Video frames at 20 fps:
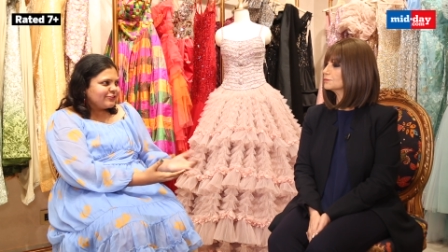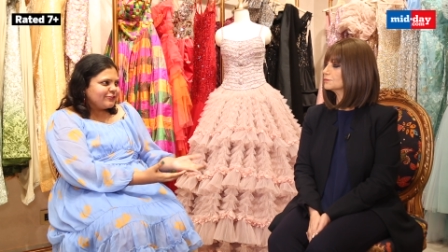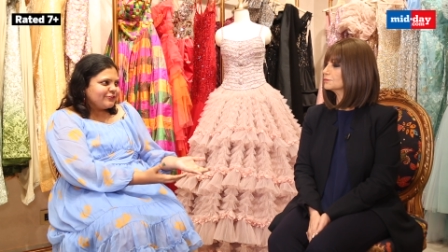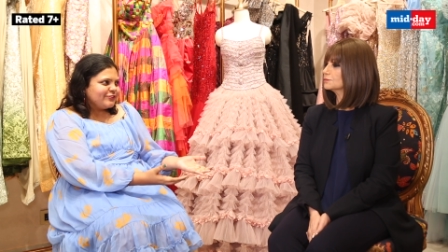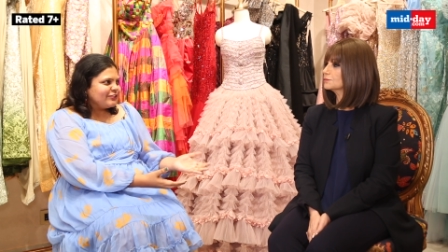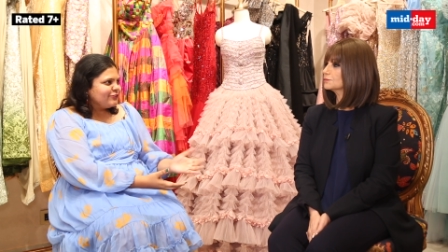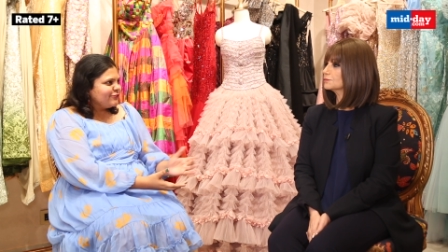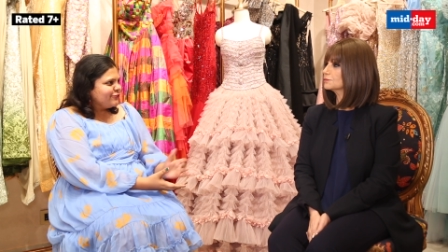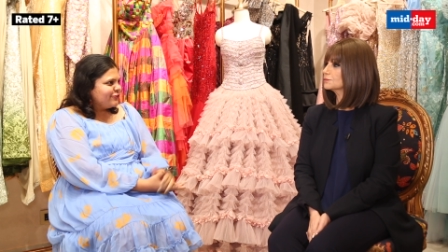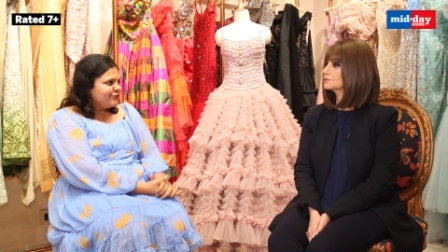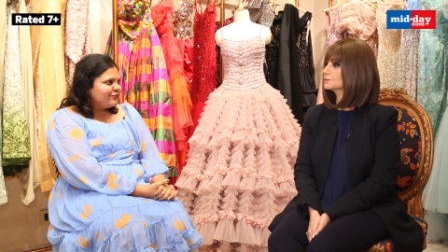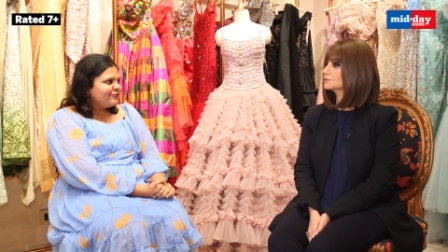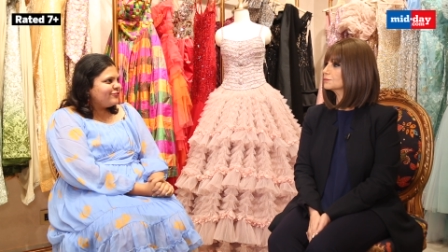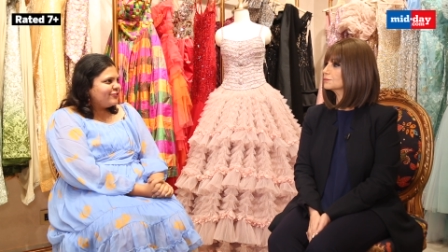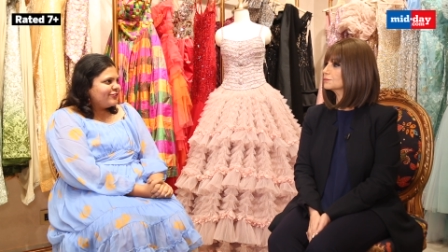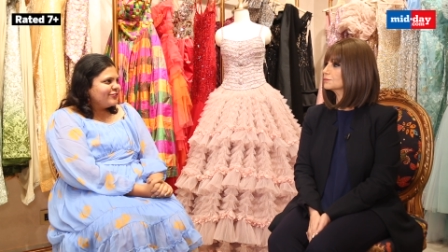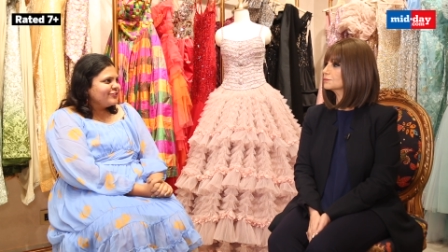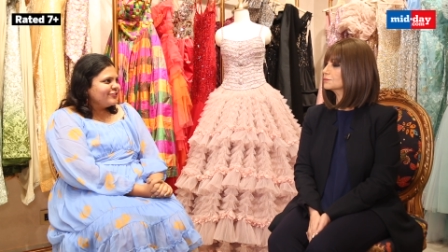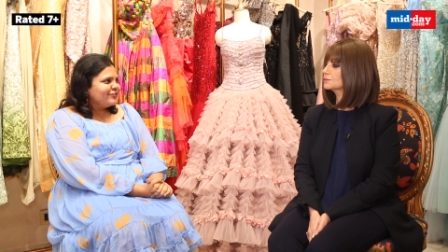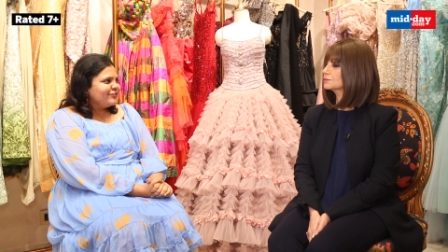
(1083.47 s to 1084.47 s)
you are known
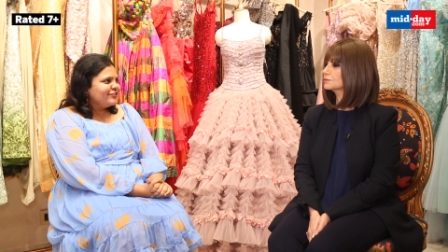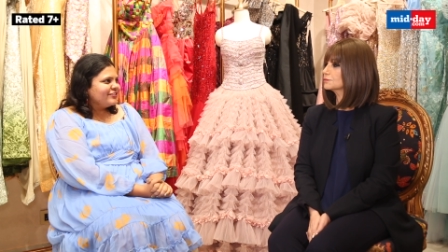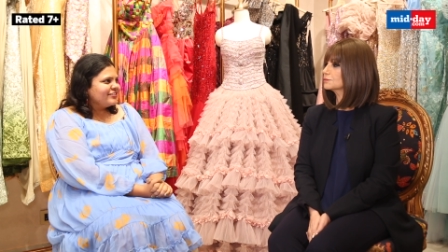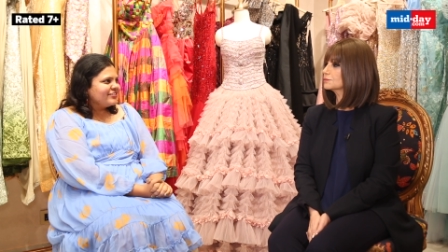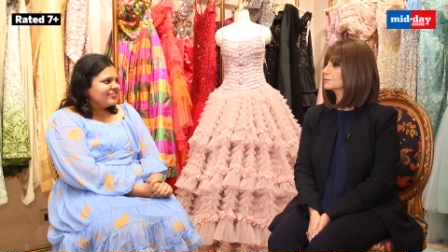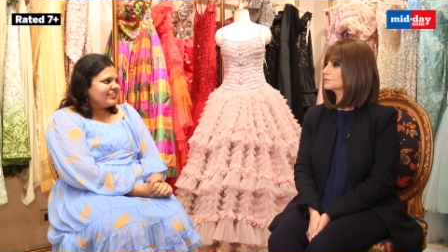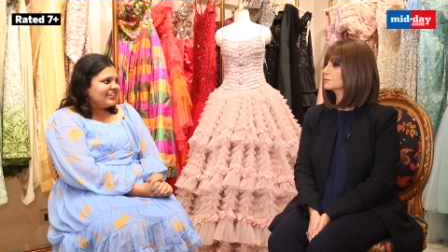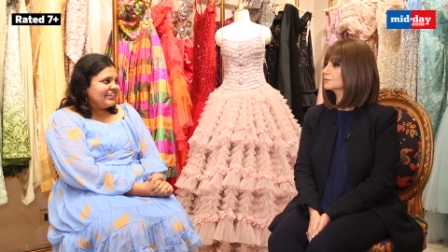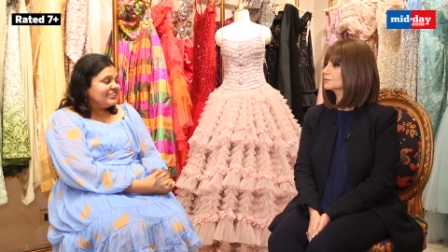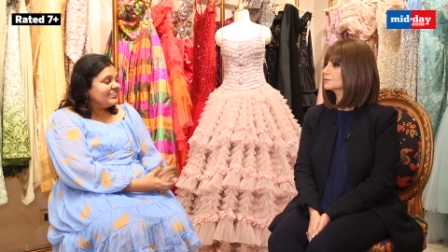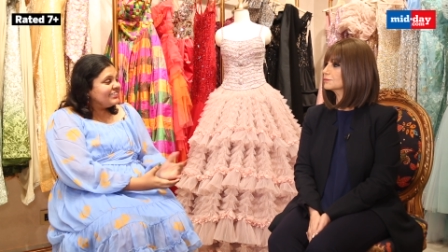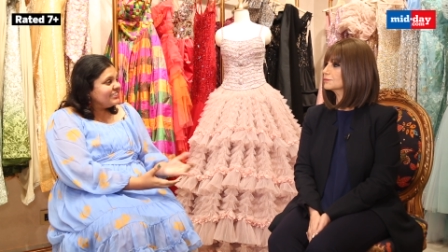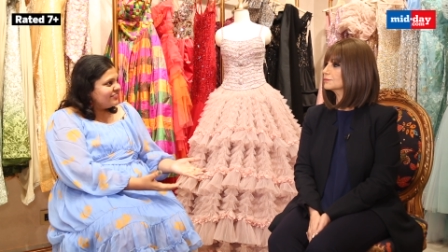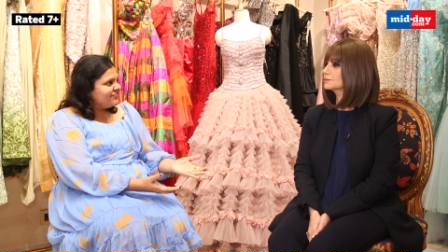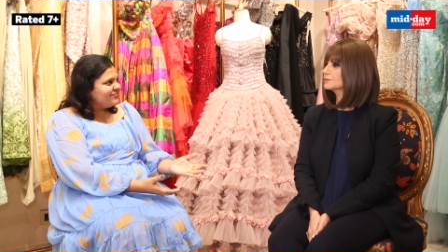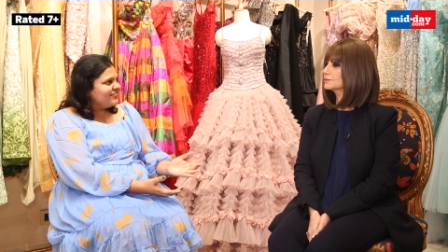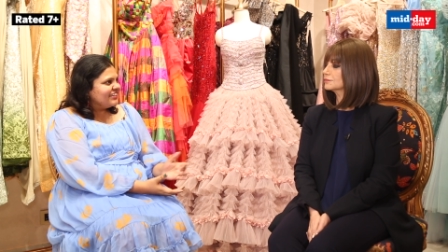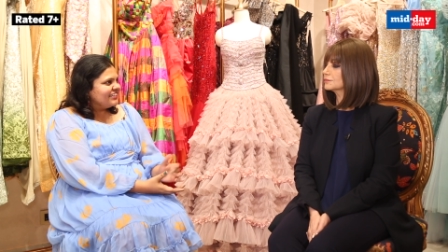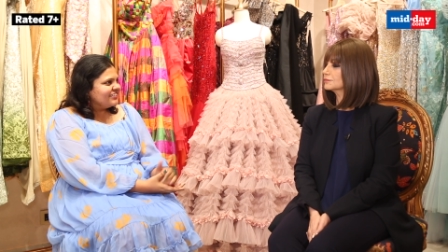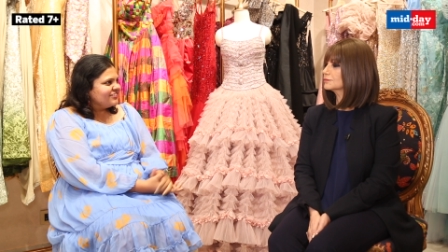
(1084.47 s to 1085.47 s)
for your Indian
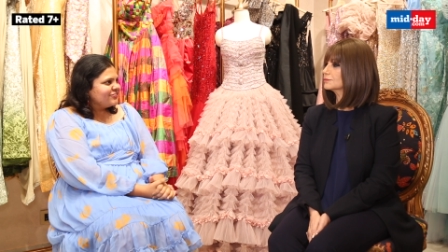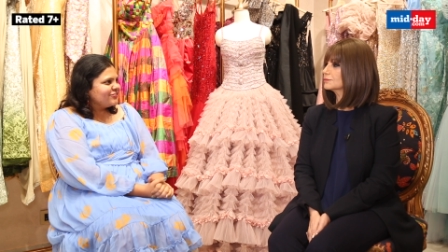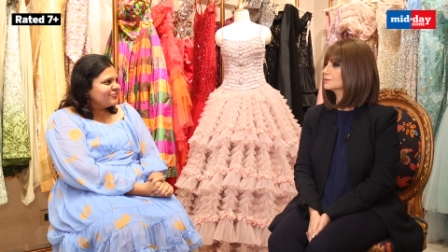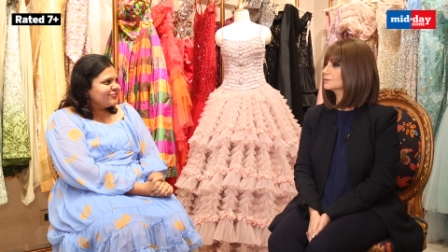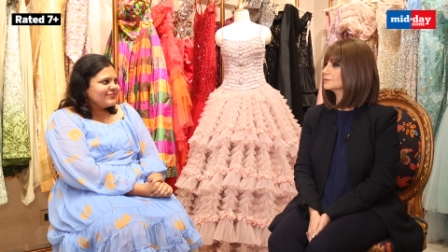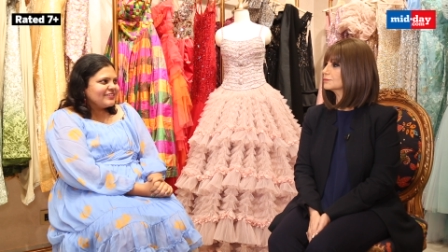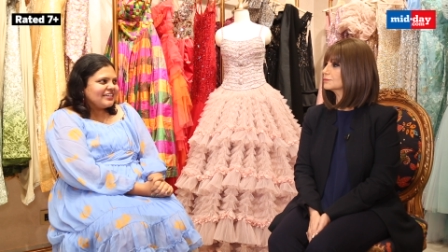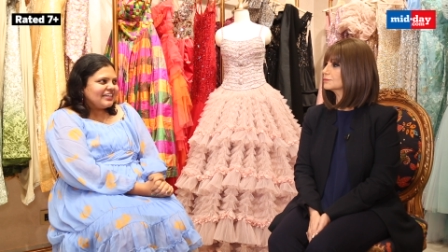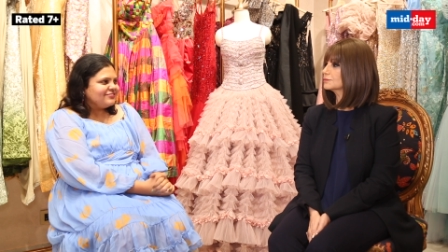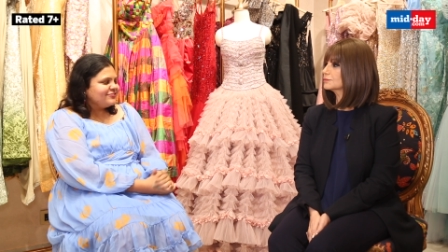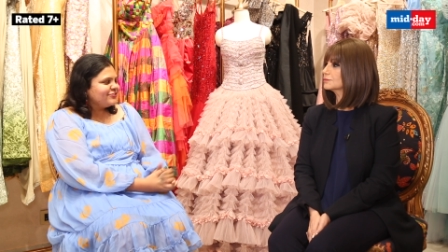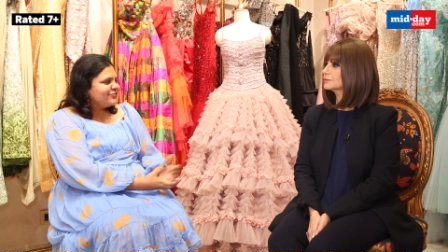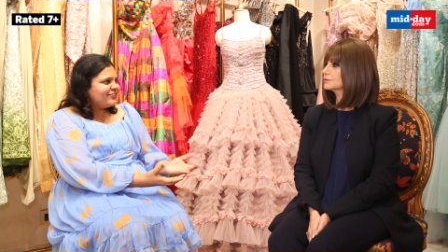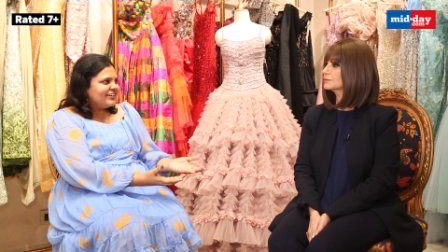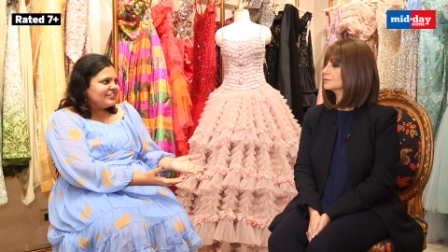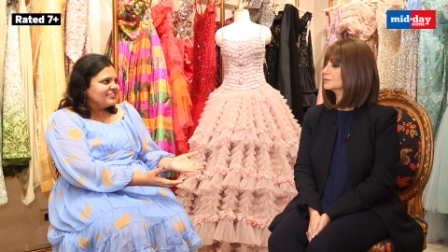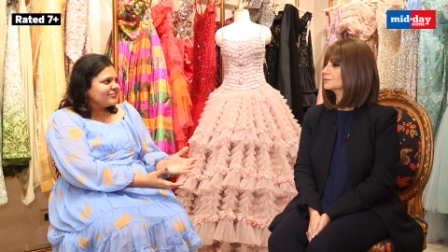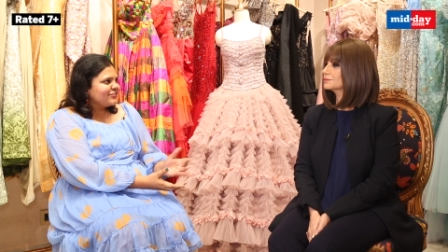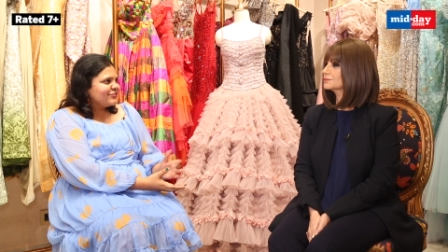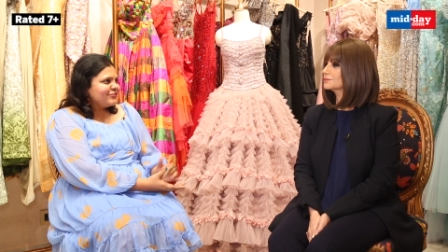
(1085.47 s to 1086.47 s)
wear, so we have to
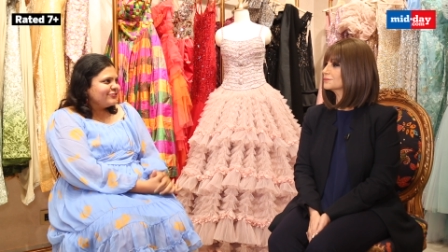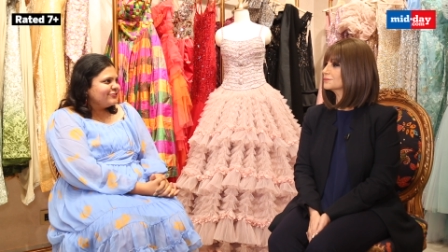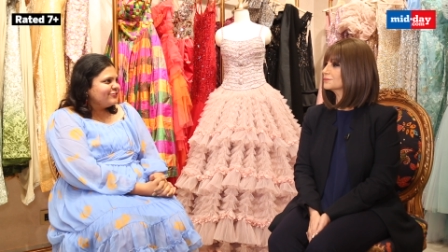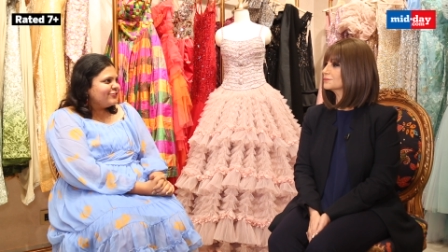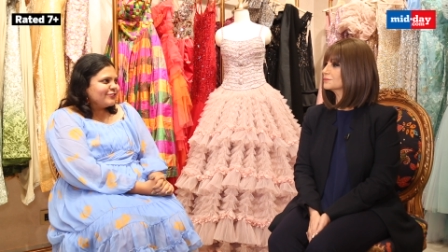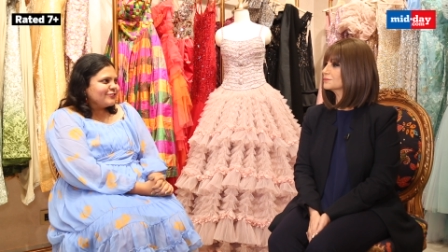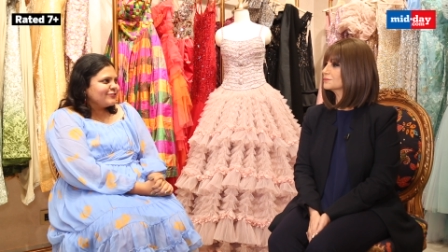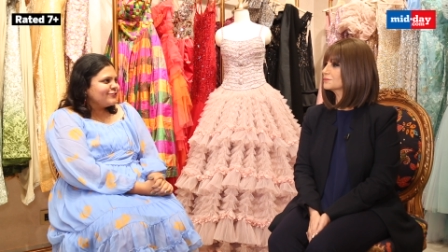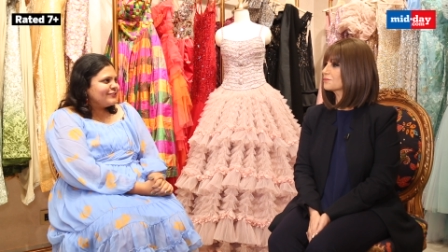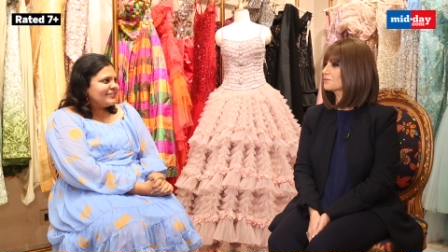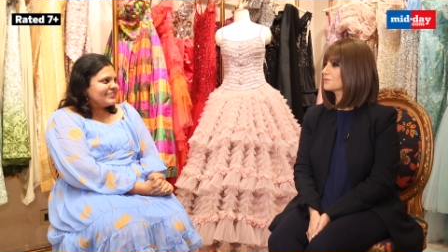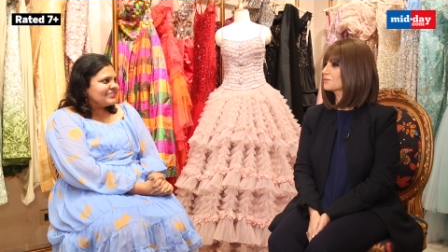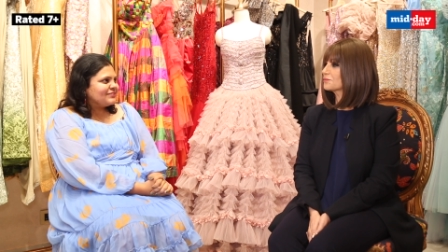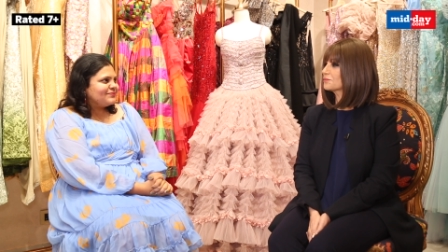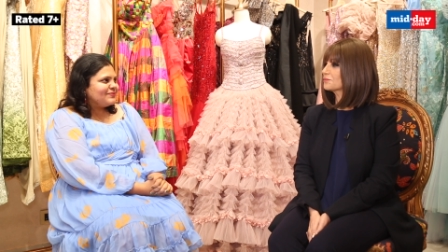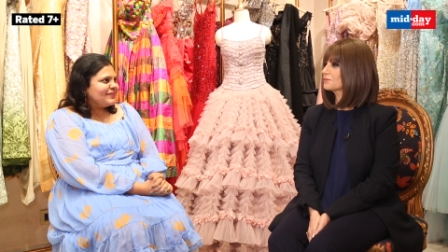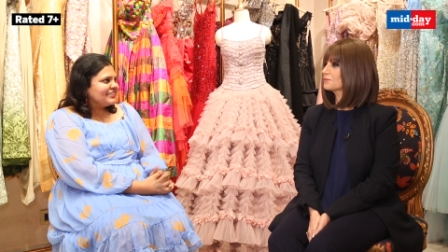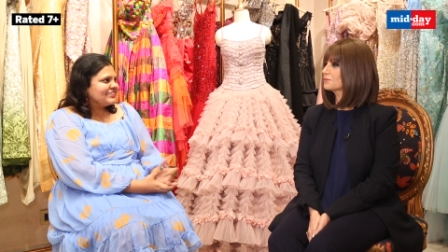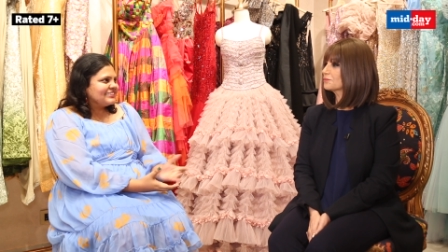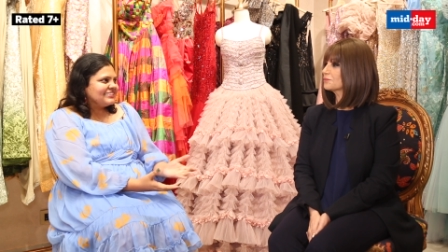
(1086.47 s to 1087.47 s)
ask you what to
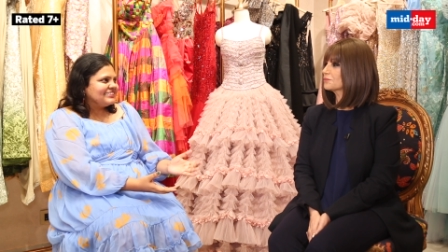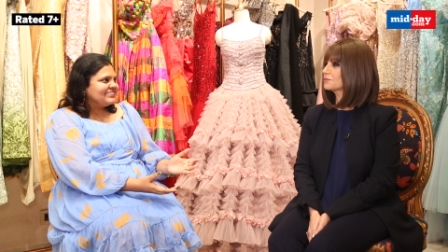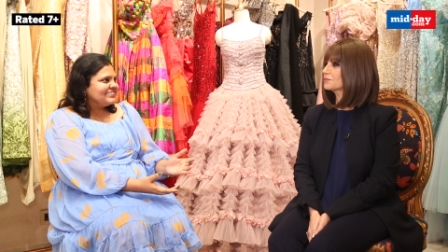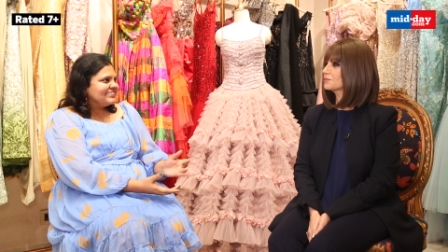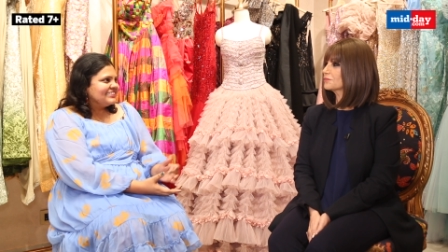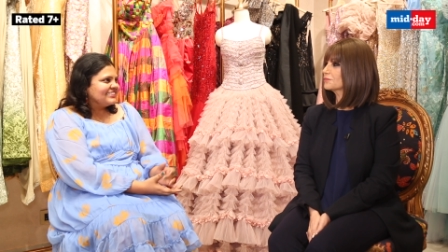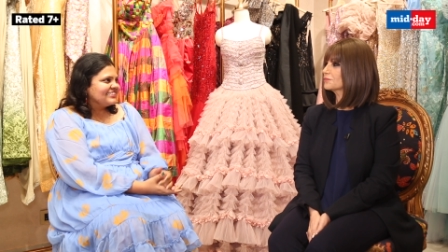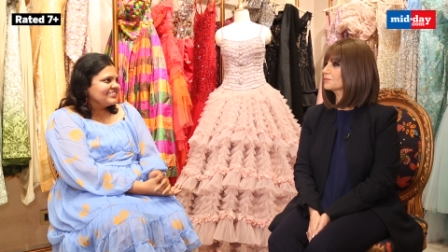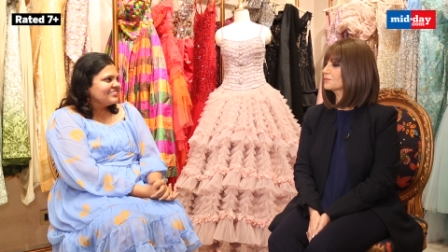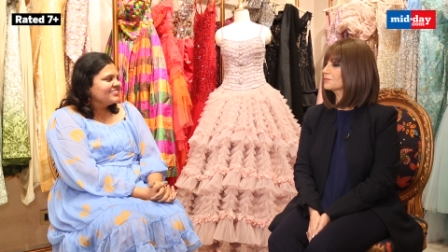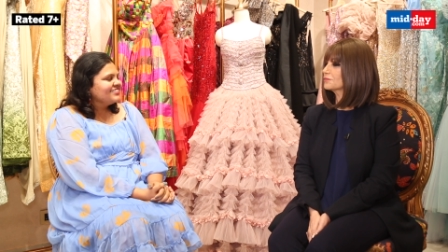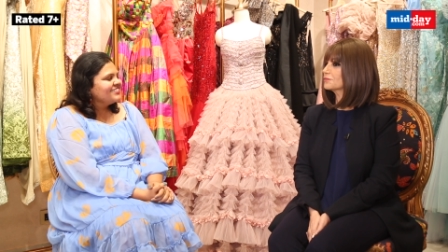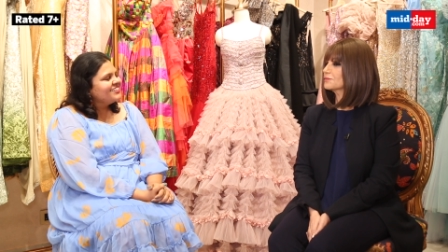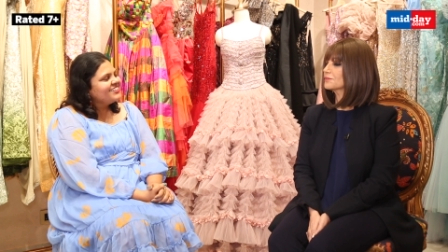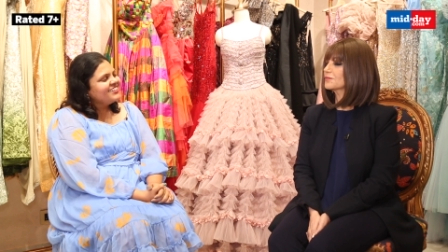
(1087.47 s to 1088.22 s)
expect this season.